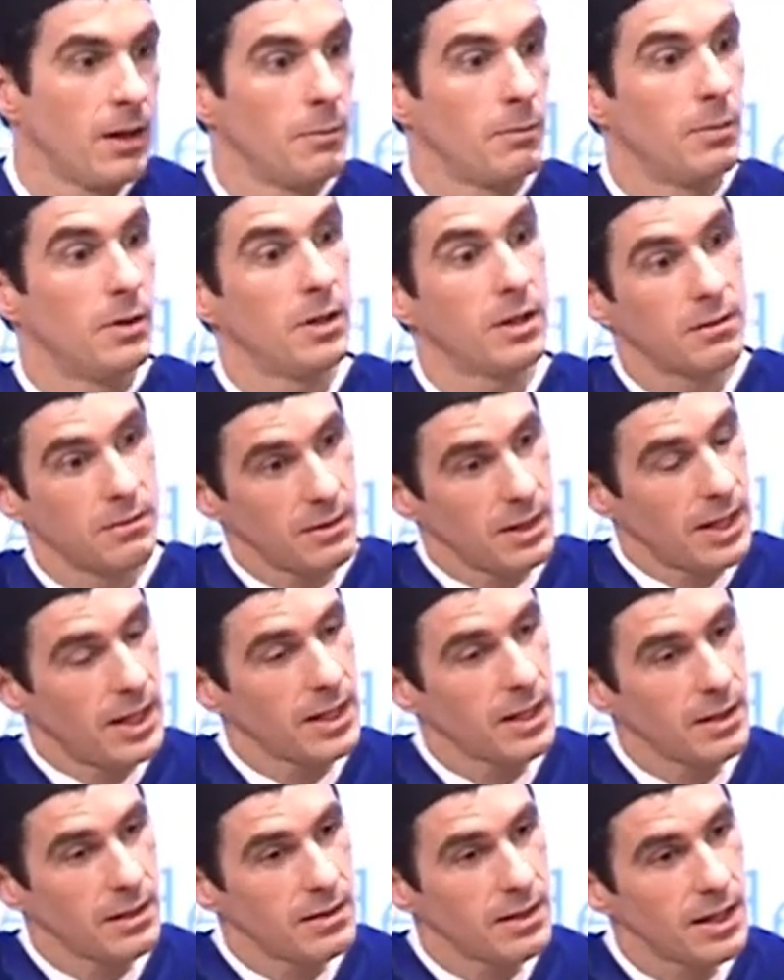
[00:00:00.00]
But I
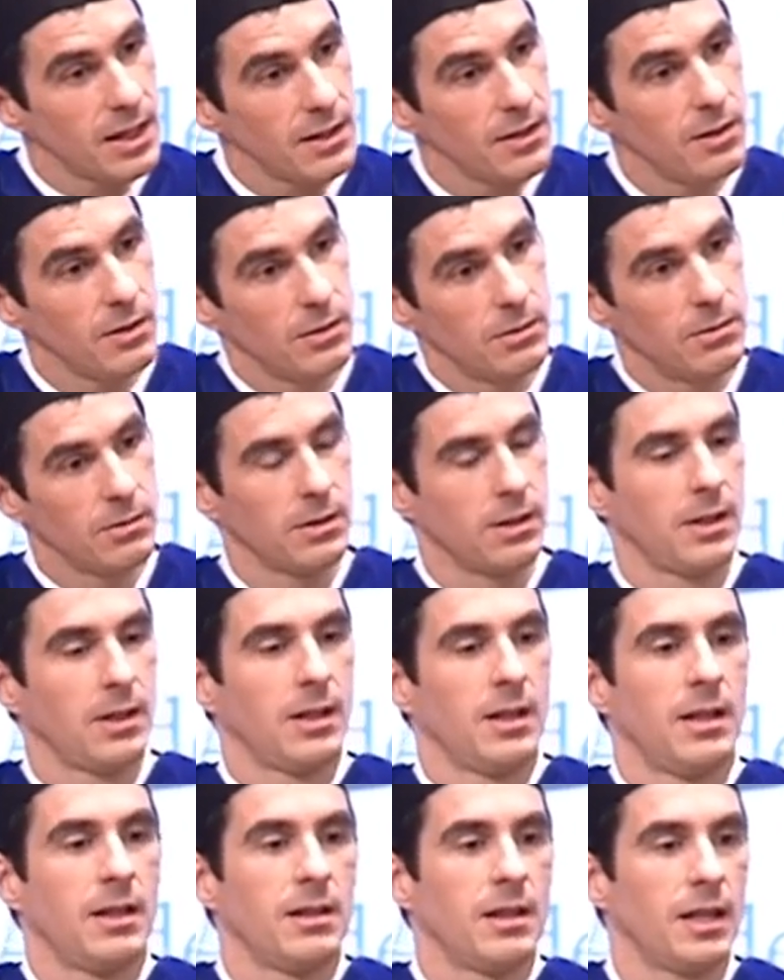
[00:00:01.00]
can tell you
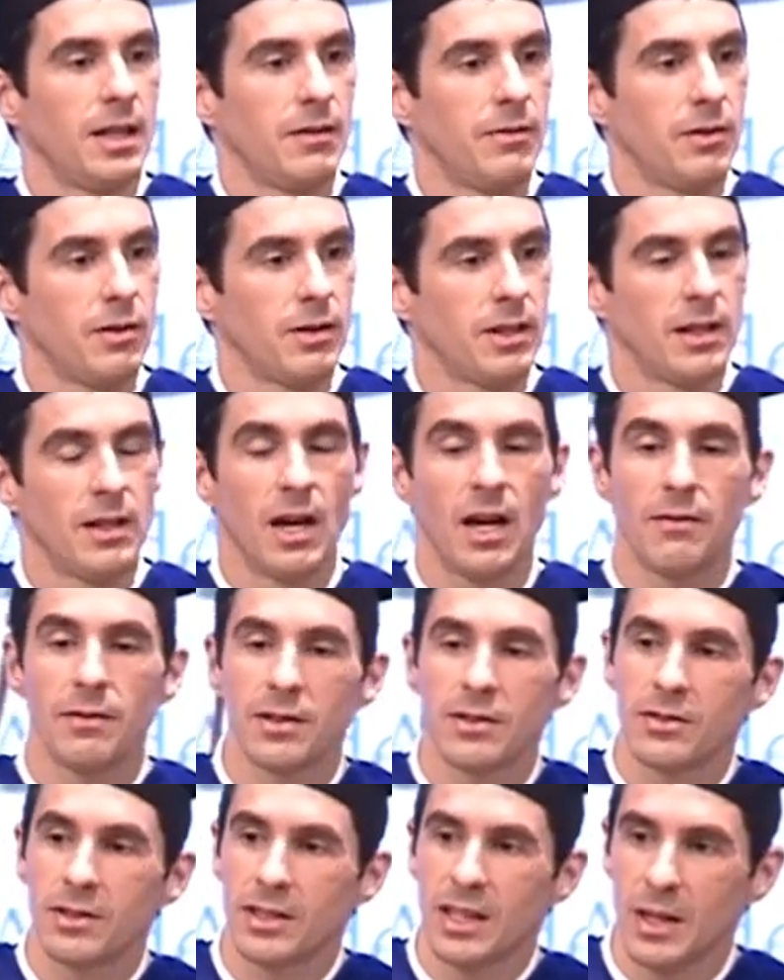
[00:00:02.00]
that if you're a
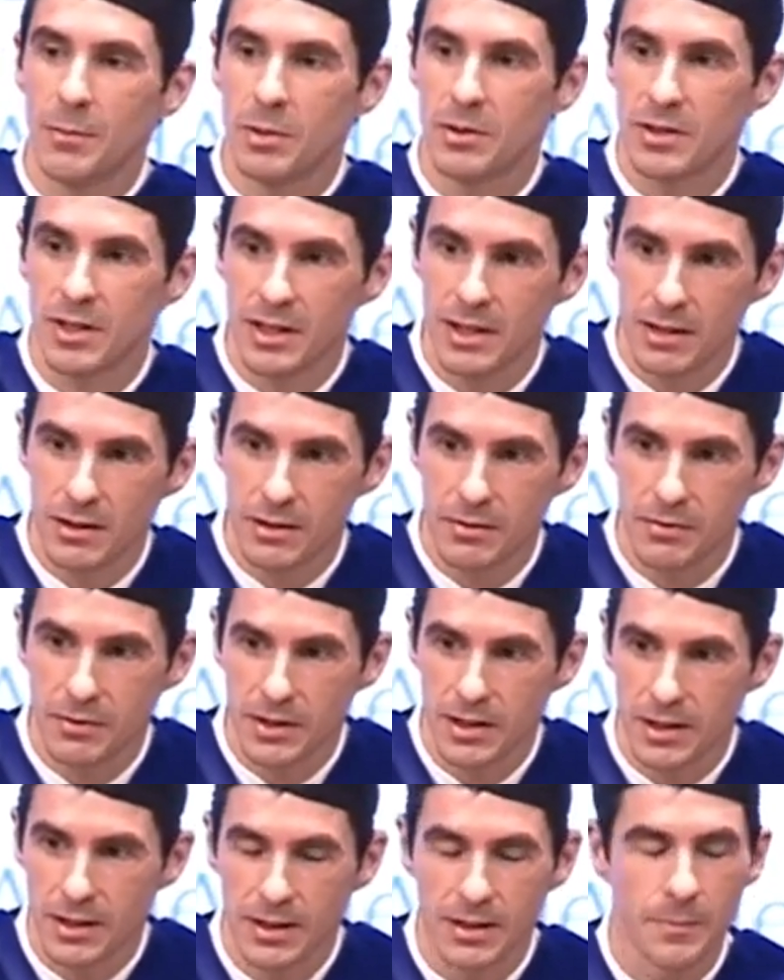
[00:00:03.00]
novice in a particular
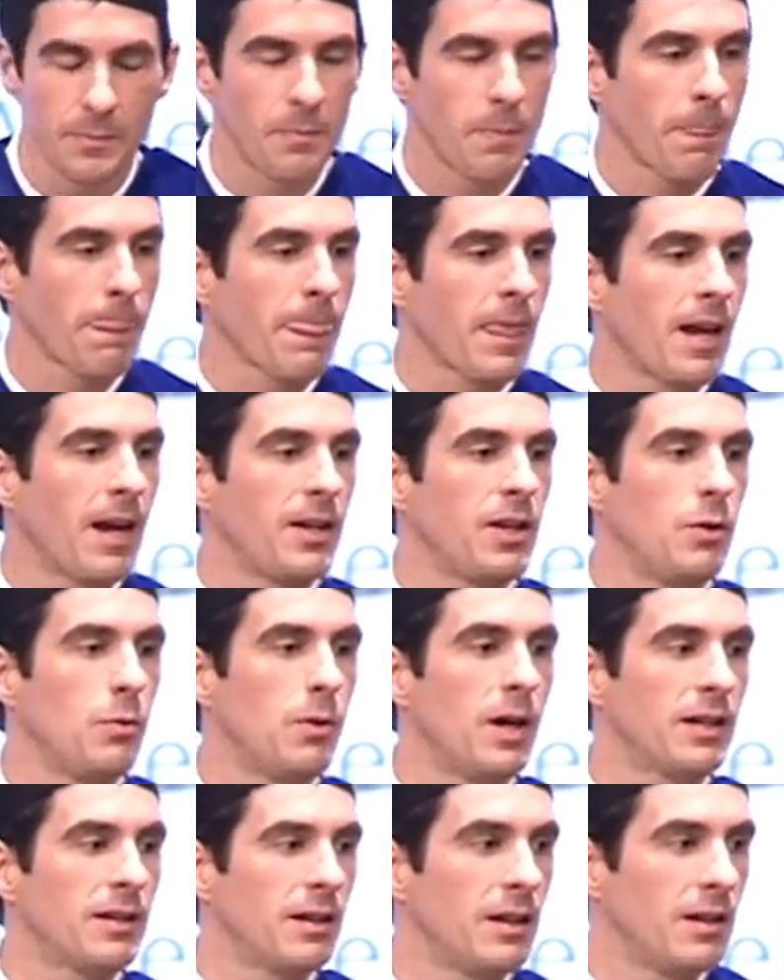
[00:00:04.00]
field and you
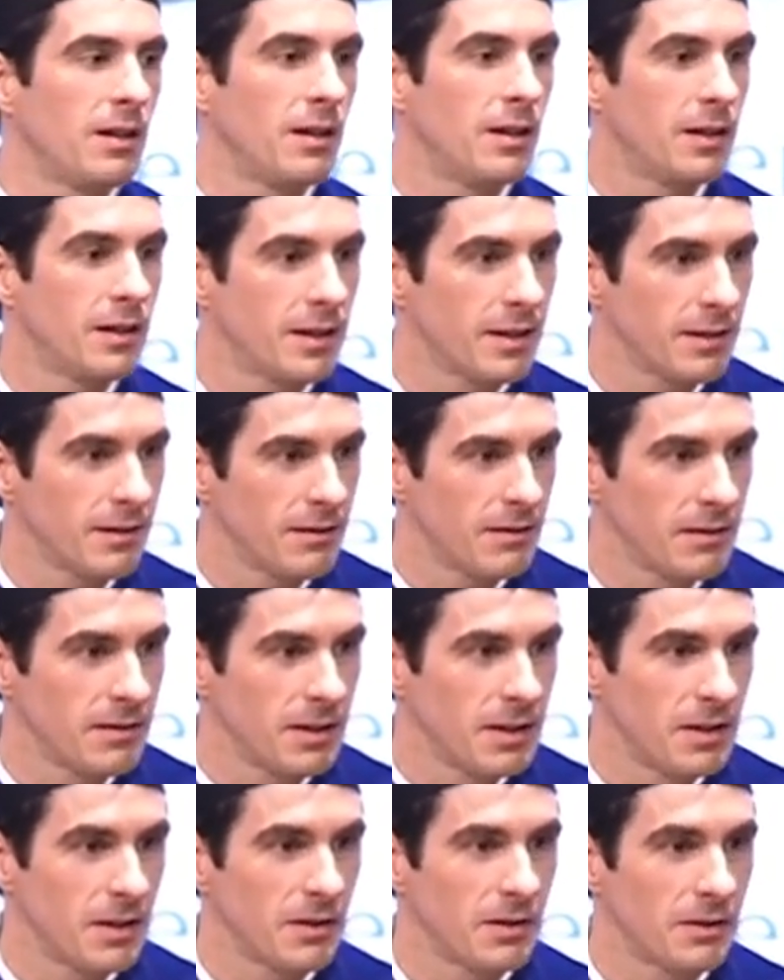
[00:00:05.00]
want to learn it
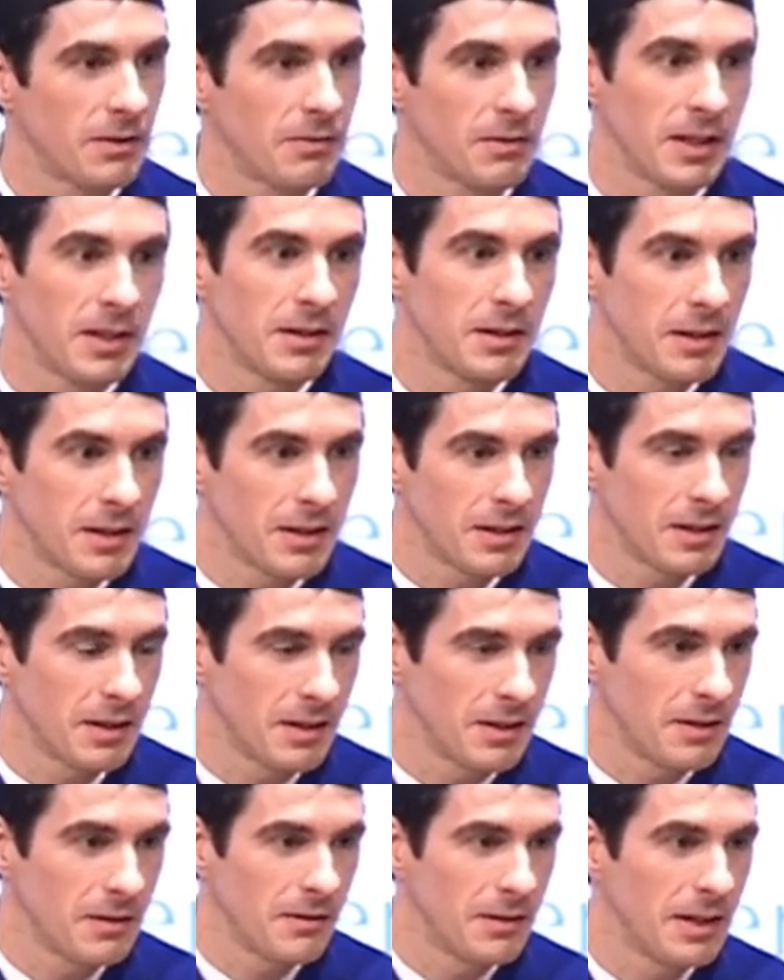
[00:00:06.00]
in
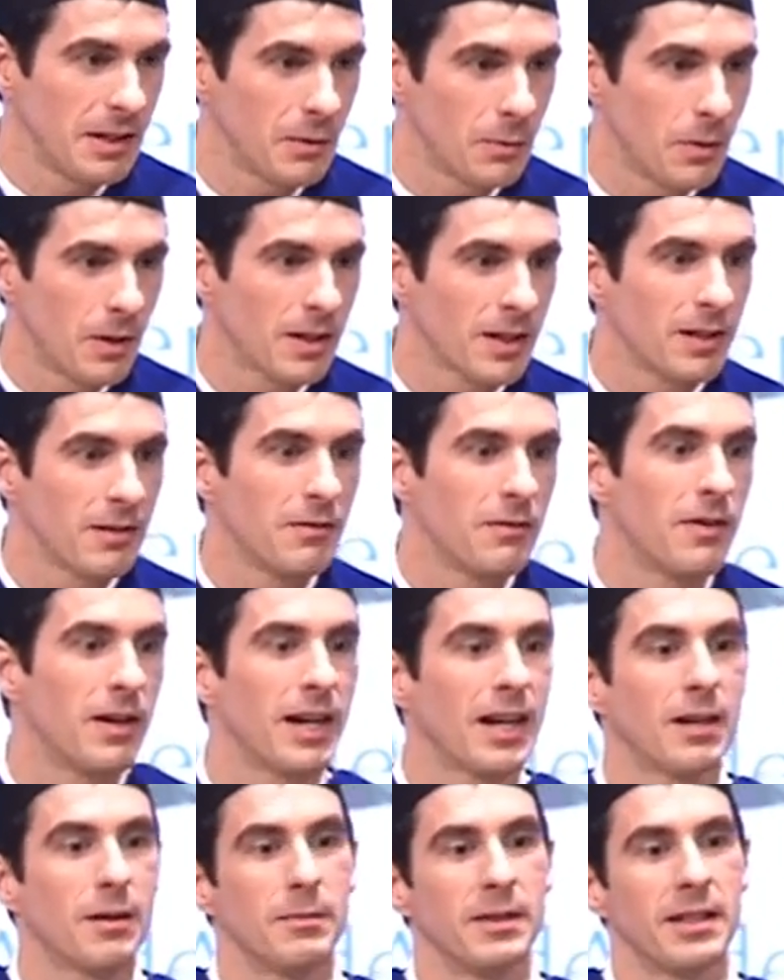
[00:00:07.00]
the real work
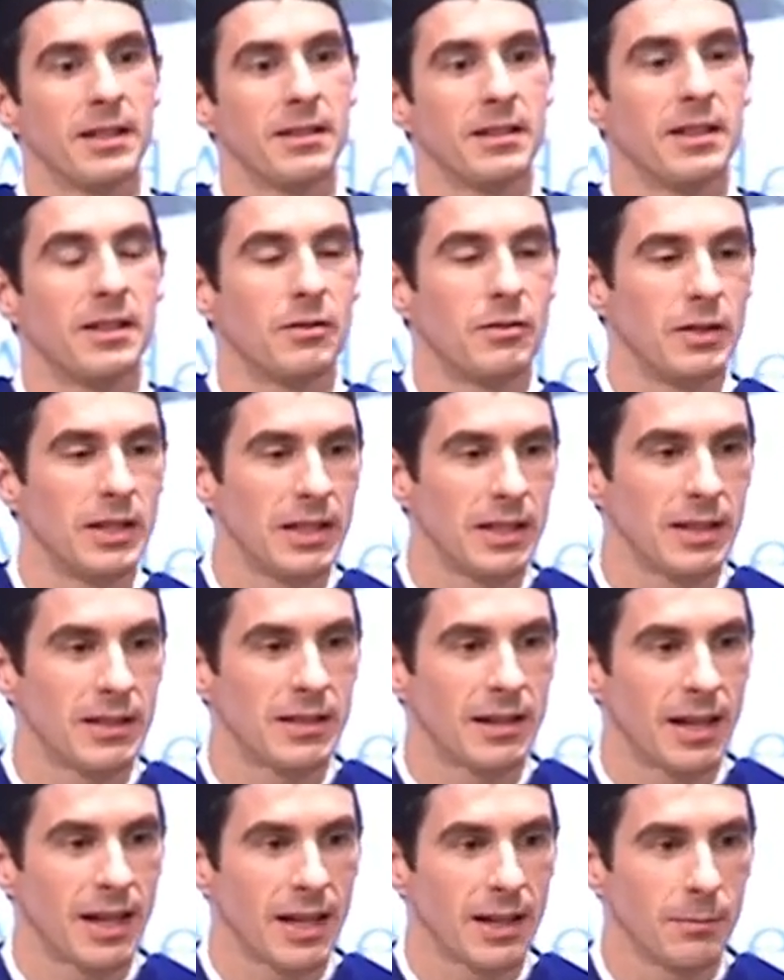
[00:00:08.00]
environment in real
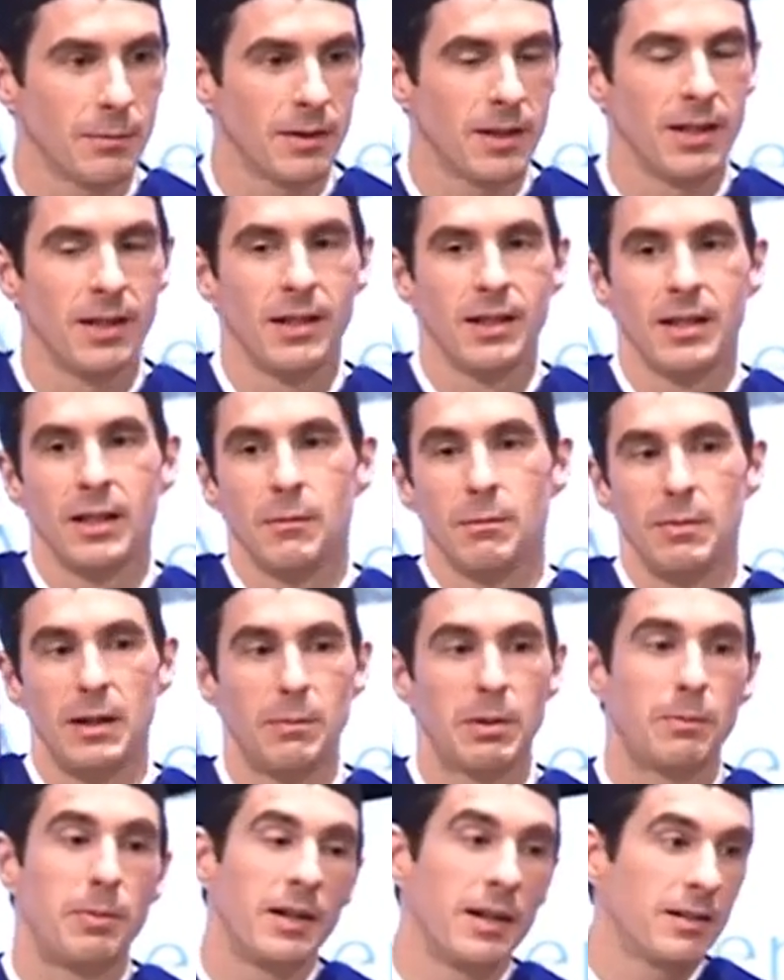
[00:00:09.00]
time, be
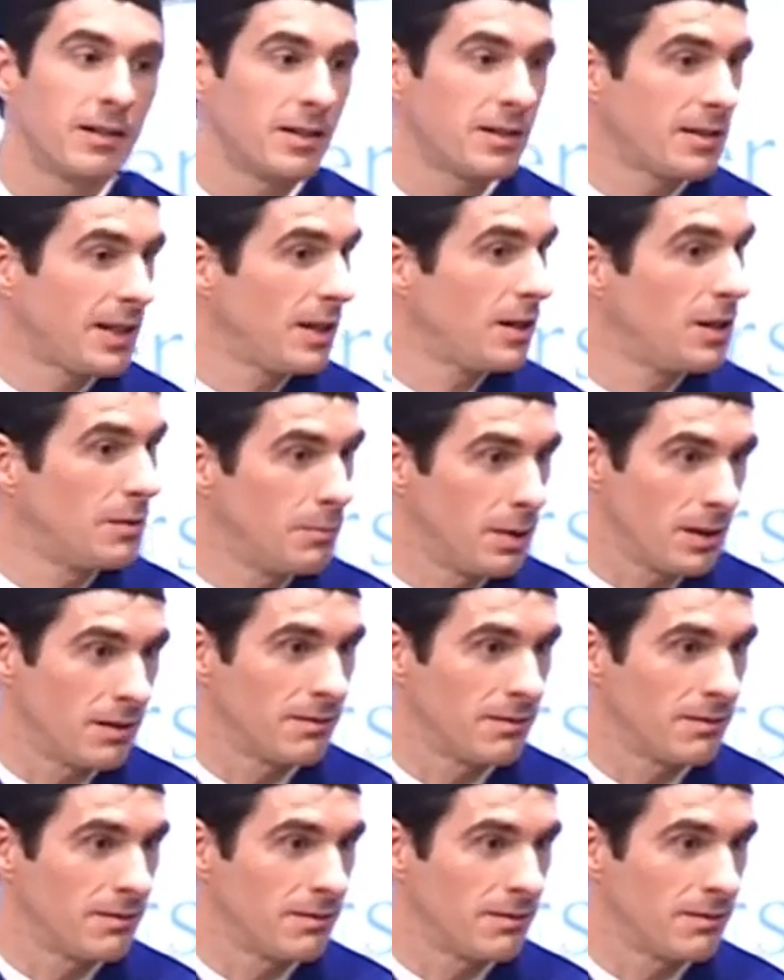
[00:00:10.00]
prepared to stay humble.